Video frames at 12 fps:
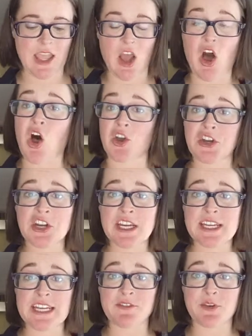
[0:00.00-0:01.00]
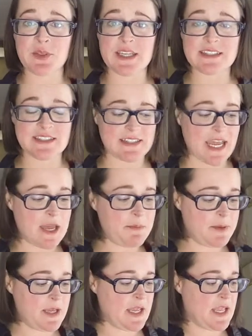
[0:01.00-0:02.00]
All you're going to need for this step
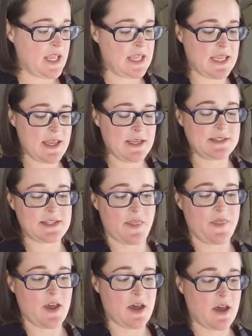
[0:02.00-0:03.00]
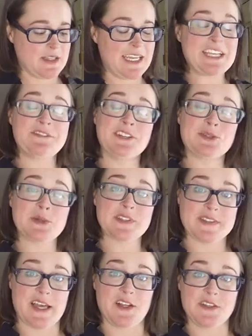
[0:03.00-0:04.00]
is the individual
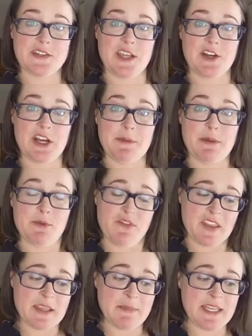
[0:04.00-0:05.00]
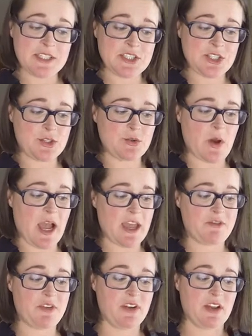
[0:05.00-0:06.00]
cells that you're going to be moving them into.
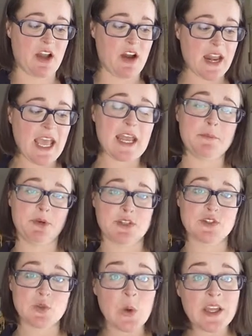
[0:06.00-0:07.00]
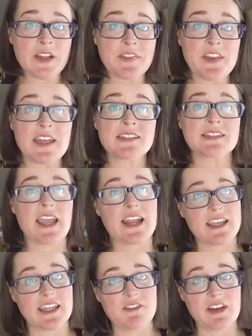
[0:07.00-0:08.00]
I've gone ahead and put soil in this
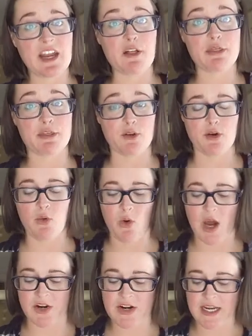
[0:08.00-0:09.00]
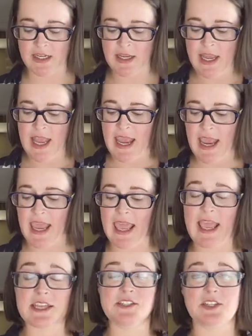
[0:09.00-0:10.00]
and given it a thorough watering,
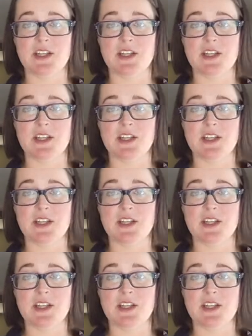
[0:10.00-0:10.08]
and